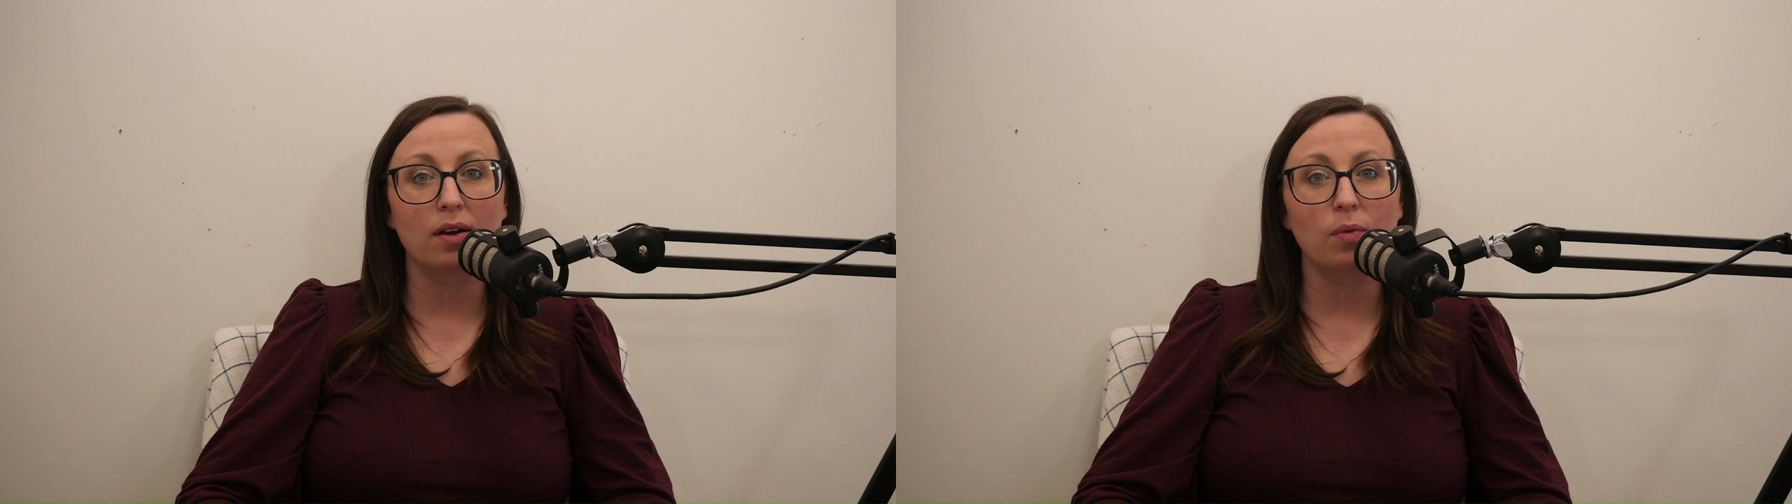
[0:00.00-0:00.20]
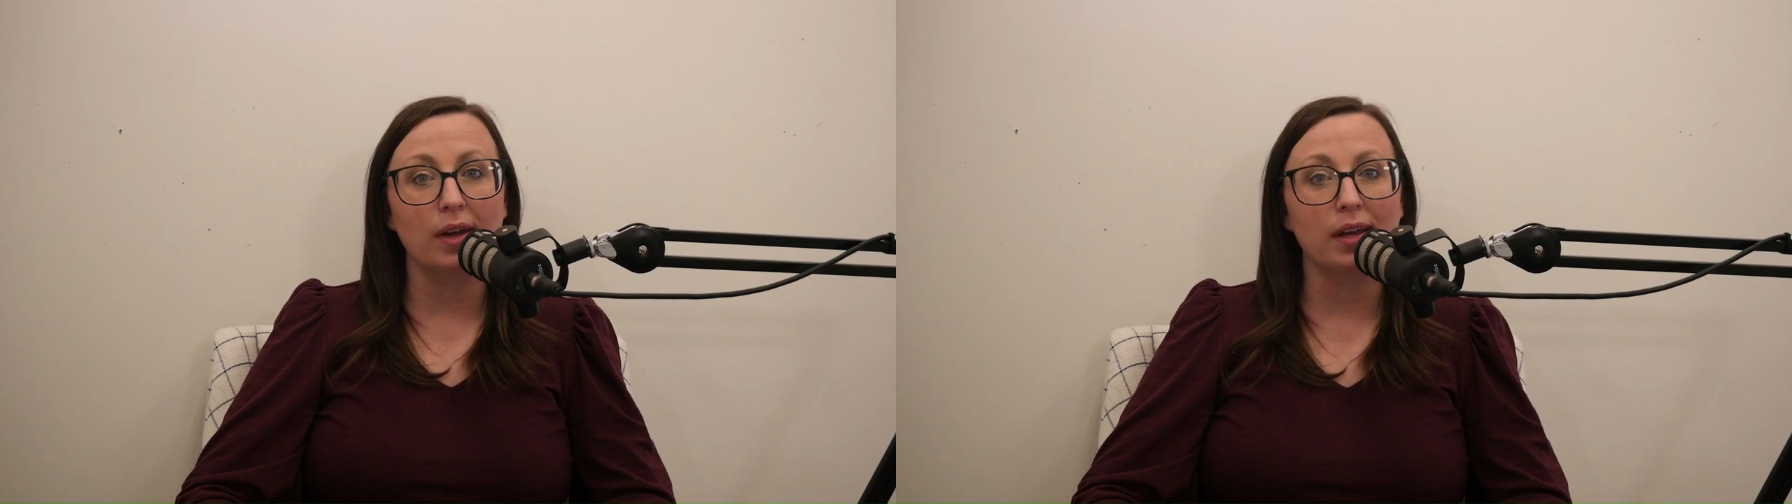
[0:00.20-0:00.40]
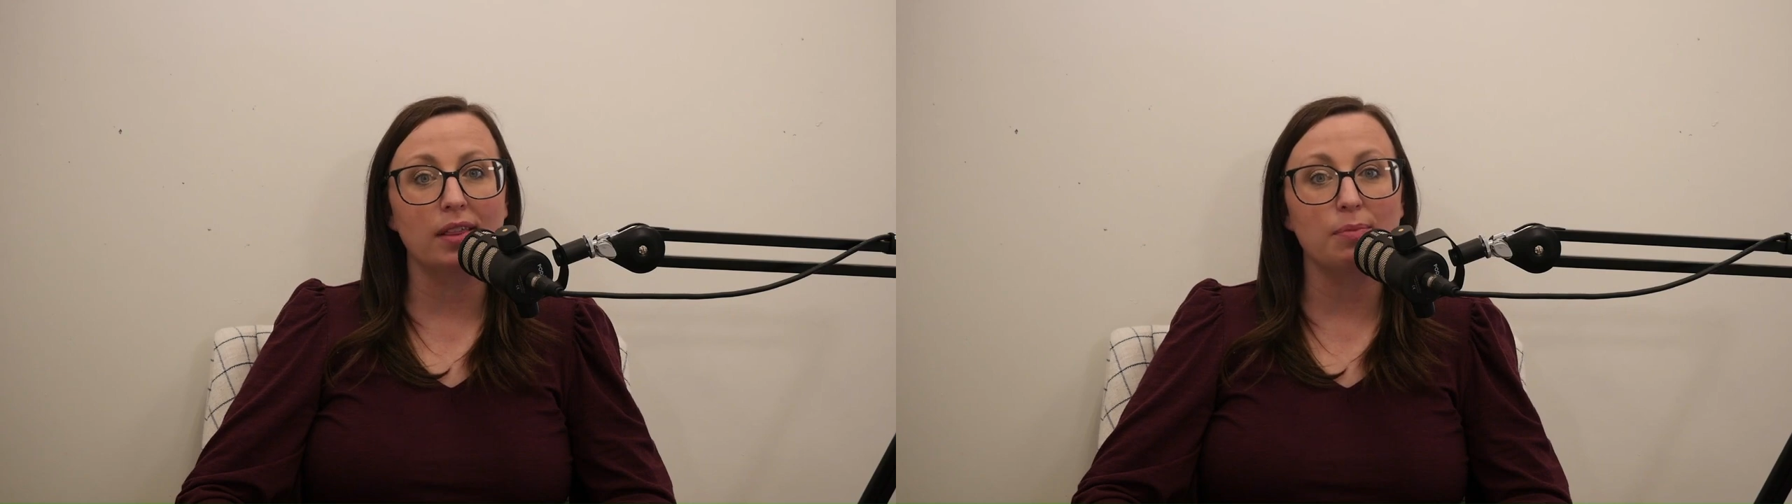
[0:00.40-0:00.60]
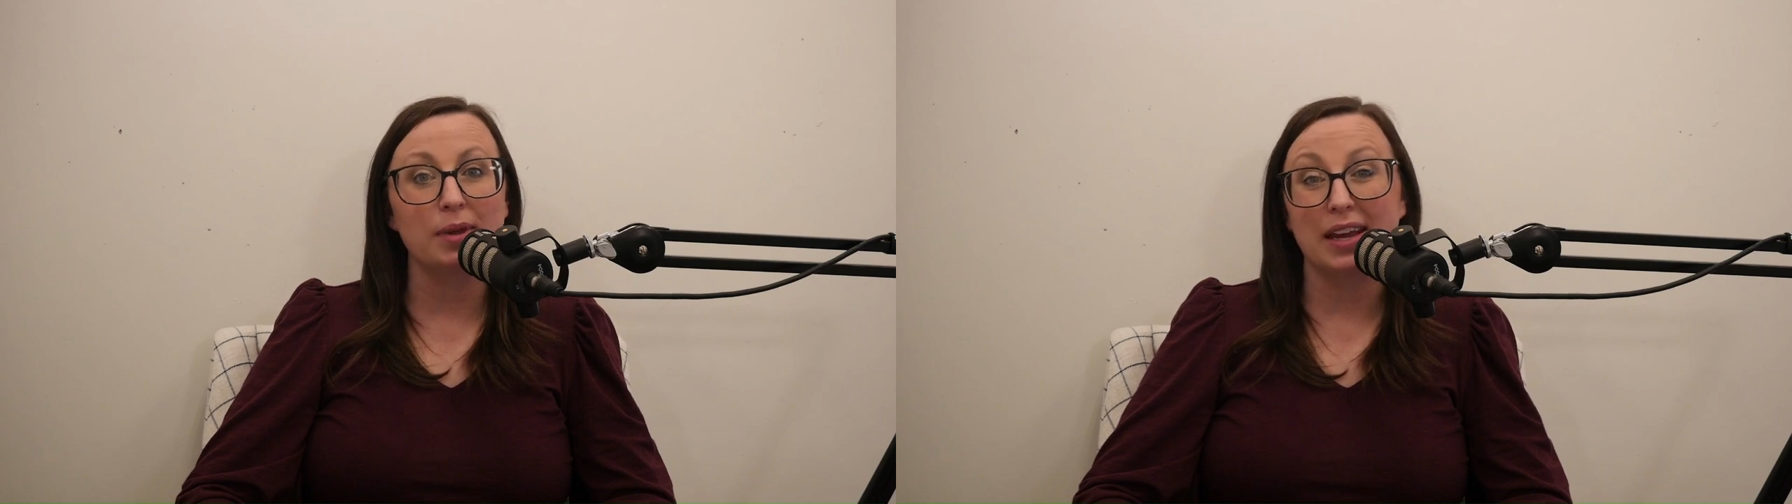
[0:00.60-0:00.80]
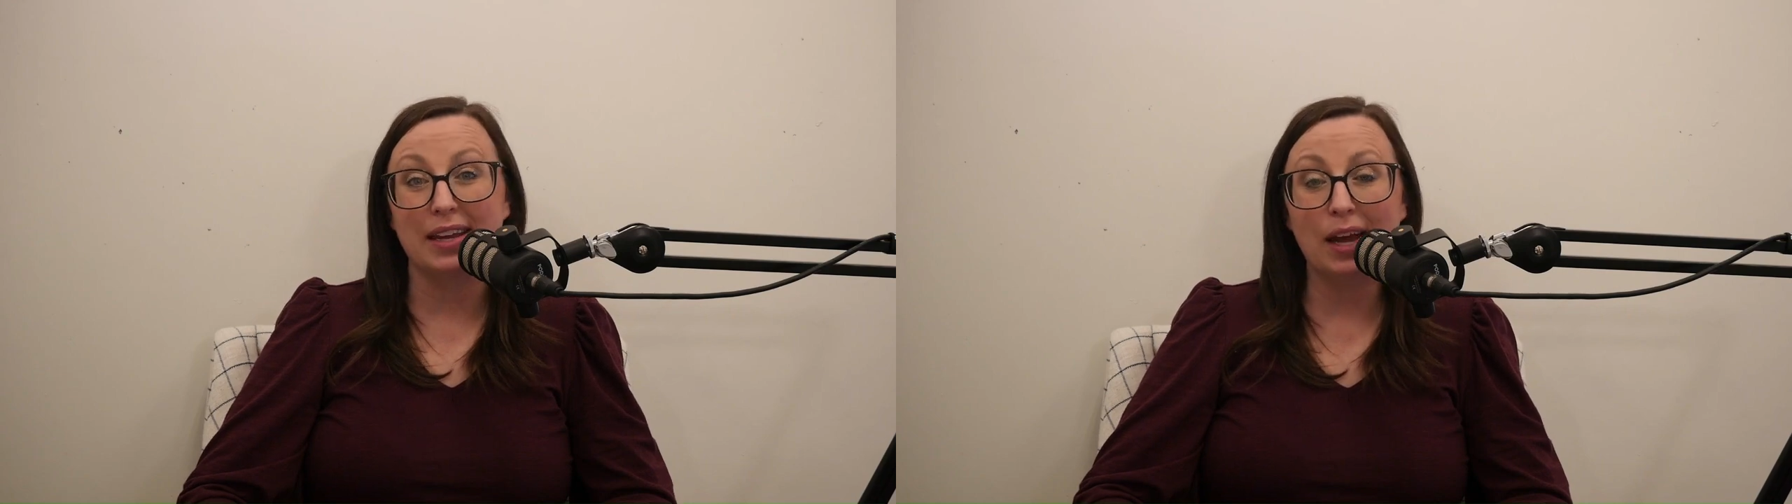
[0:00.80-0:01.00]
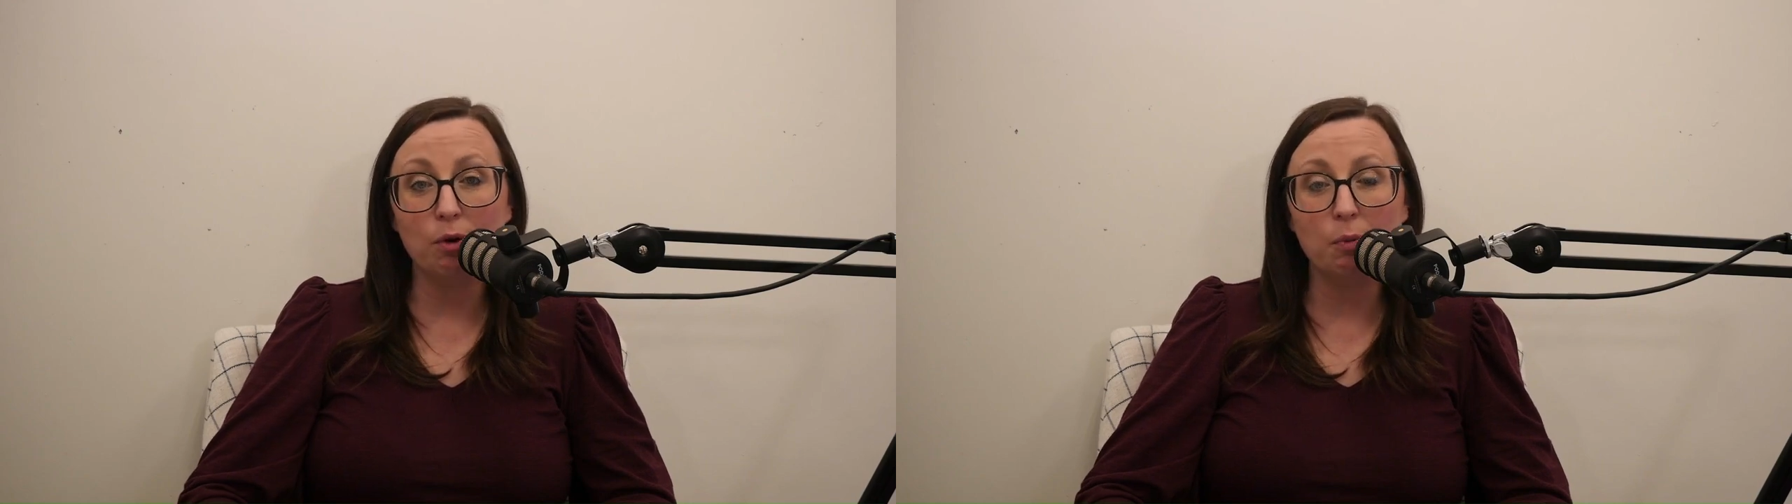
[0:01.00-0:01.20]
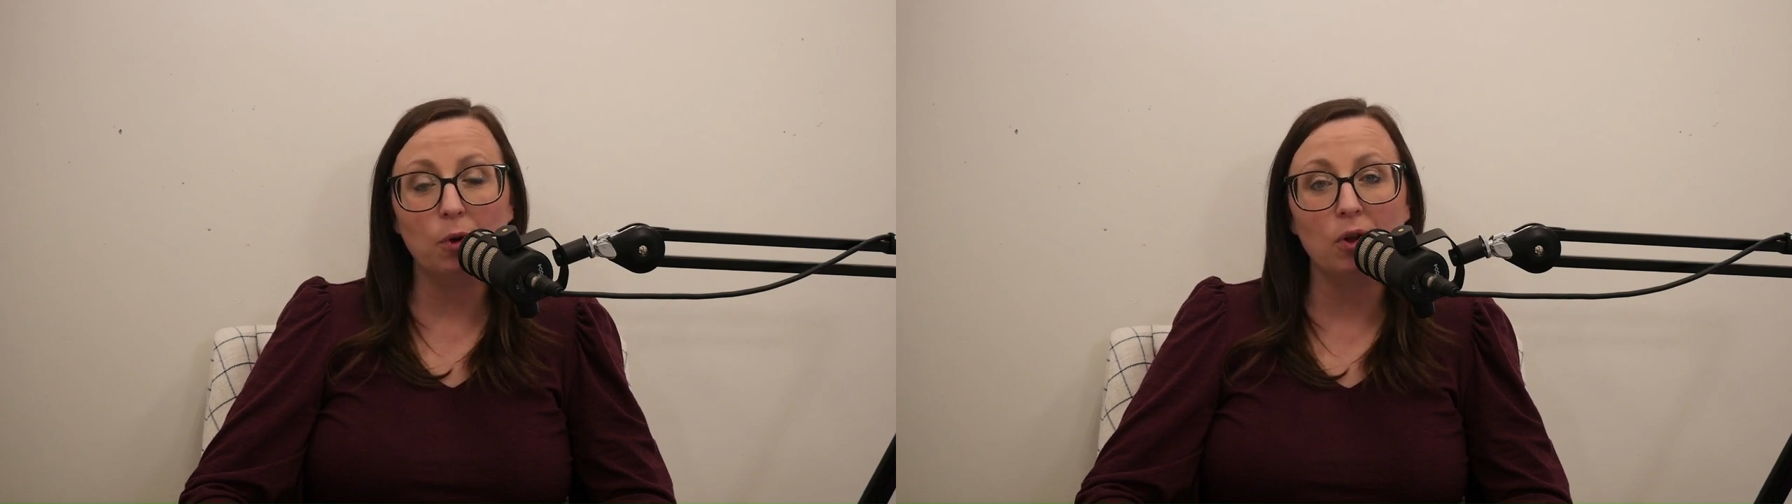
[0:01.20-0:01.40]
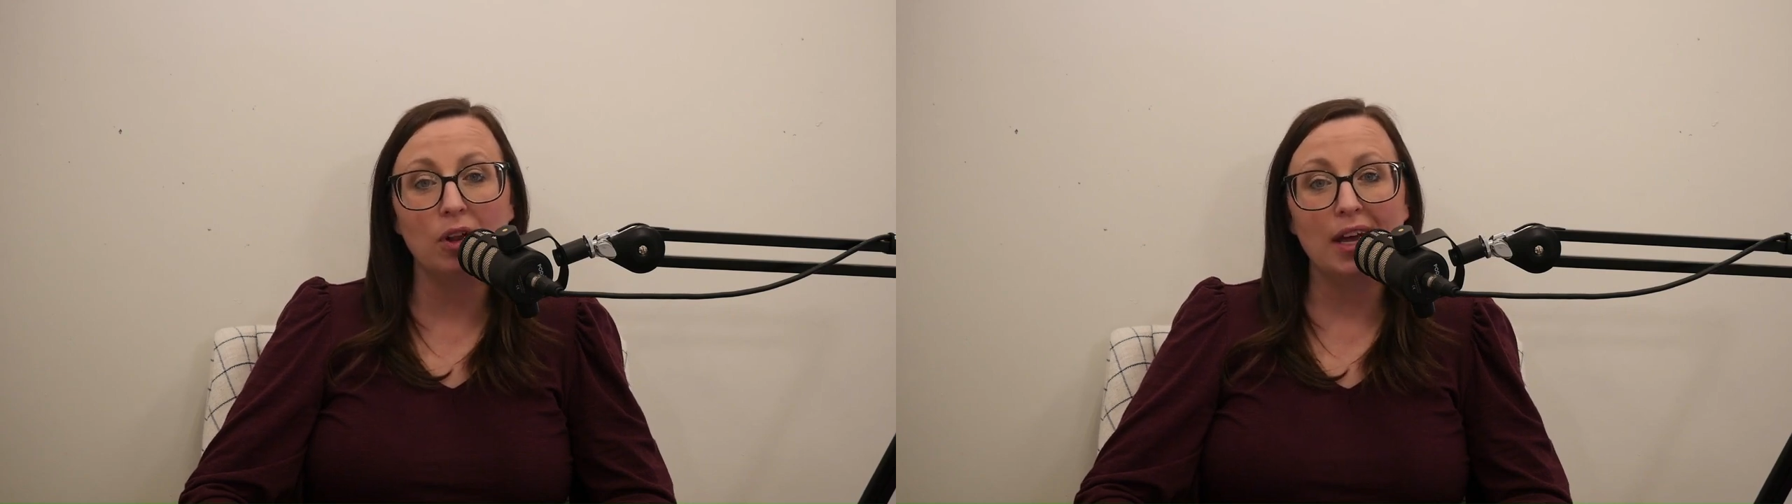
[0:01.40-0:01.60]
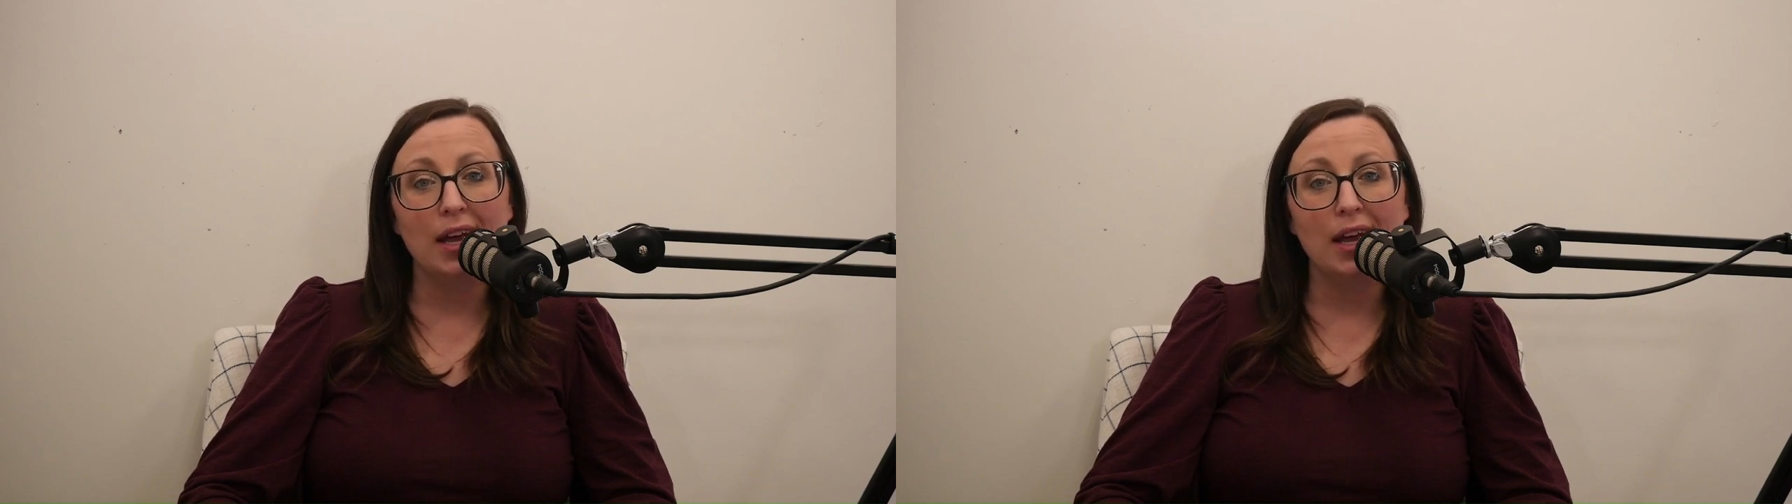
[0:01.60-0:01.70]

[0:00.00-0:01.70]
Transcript: with being accountable,